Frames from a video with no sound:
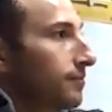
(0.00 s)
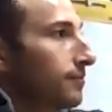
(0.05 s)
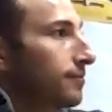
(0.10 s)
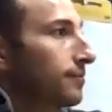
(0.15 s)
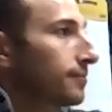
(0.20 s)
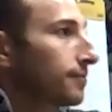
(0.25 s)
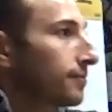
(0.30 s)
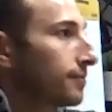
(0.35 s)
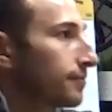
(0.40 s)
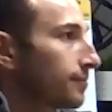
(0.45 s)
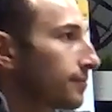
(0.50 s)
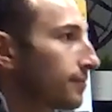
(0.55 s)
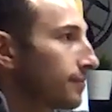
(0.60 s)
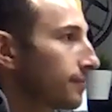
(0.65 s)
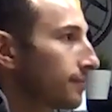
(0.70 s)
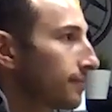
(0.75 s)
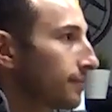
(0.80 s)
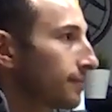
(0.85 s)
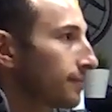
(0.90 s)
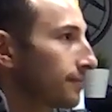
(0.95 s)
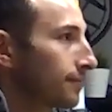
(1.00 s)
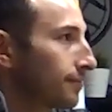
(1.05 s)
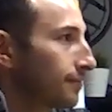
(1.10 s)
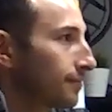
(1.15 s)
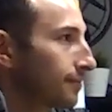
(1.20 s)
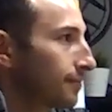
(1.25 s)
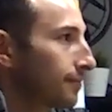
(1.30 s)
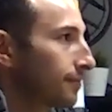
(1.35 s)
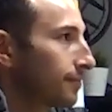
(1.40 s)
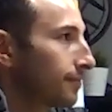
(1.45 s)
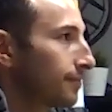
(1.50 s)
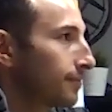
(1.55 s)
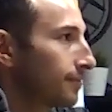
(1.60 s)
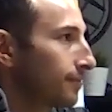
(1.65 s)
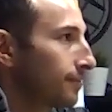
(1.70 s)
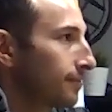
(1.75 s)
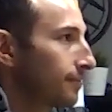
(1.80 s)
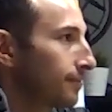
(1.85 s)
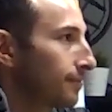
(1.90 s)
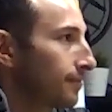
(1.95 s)

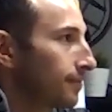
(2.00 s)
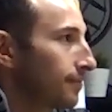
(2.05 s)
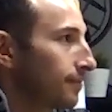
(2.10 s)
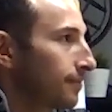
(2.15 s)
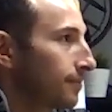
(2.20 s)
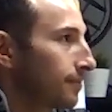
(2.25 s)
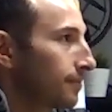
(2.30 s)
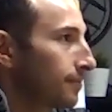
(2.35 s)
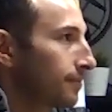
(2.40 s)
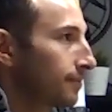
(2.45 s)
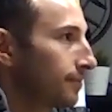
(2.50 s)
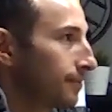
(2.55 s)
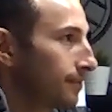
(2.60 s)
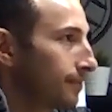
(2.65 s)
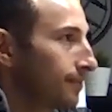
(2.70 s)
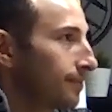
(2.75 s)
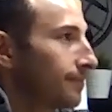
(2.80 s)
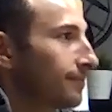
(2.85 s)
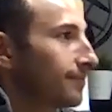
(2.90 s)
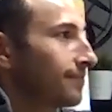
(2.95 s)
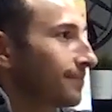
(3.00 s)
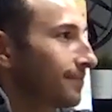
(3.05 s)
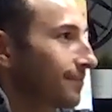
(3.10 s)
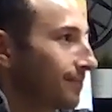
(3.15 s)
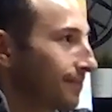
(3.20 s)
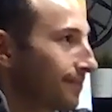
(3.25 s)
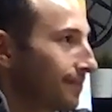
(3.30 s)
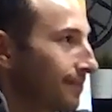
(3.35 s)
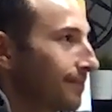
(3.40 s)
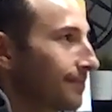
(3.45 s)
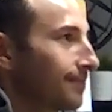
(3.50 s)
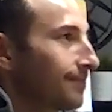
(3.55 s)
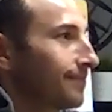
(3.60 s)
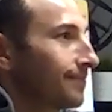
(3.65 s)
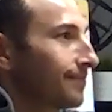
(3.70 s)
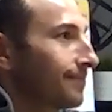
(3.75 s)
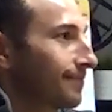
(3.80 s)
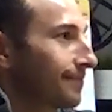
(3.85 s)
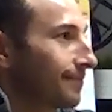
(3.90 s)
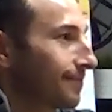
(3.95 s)

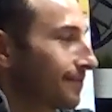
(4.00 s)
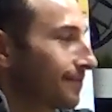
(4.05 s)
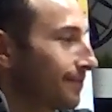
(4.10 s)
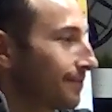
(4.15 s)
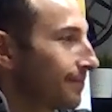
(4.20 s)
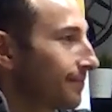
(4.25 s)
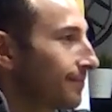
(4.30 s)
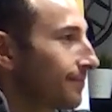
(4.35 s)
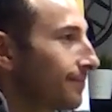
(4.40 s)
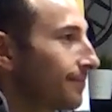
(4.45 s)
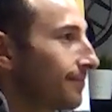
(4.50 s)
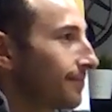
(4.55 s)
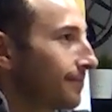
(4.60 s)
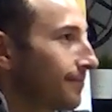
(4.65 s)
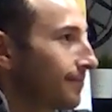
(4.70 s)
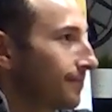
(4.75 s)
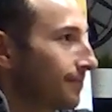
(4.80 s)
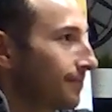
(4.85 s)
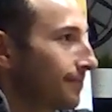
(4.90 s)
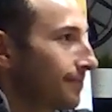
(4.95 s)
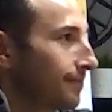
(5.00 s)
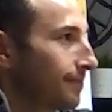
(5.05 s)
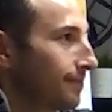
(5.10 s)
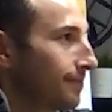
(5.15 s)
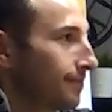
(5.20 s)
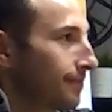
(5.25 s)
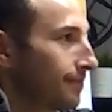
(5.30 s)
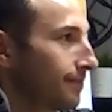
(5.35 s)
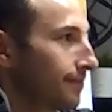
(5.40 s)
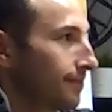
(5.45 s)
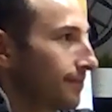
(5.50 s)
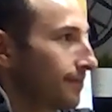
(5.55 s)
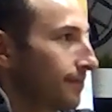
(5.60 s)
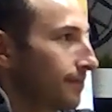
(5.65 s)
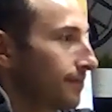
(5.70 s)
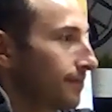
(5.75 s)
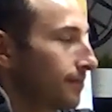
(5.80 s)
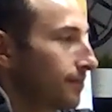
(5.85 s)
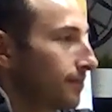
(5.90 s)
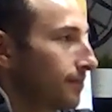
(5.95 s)

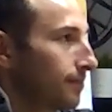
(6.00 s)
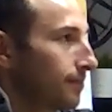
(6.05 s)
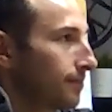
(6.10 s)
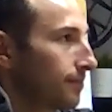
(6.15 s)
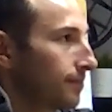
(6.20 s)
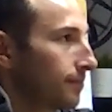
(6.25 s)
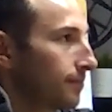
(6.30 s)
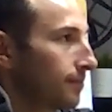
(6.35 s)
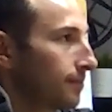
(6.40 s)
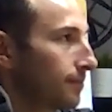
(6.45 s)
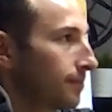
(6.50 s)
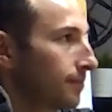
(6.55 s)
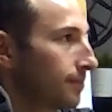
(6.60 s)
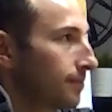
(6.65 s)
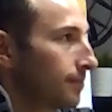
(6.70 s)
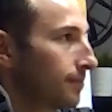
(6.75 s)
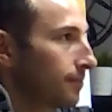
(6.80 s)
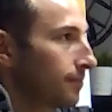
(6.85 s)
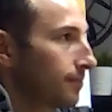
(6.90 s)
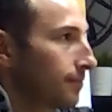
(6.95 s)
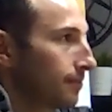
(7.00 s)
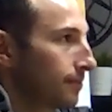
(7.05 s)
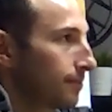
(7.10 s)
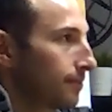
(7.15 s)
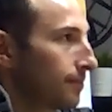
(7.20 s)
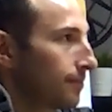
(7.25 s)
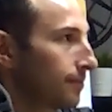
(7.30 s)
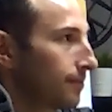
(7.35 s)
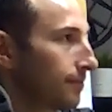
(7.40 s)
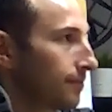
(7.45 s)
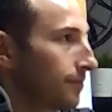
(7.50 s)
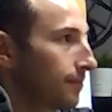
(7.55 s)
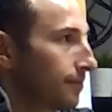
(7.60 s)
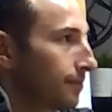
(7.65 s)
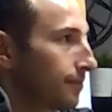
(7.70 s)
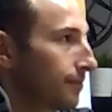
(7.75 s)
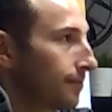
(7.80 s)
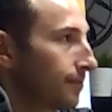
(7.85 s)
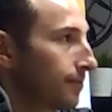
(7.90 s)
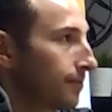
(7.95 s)
The person shown says nothing.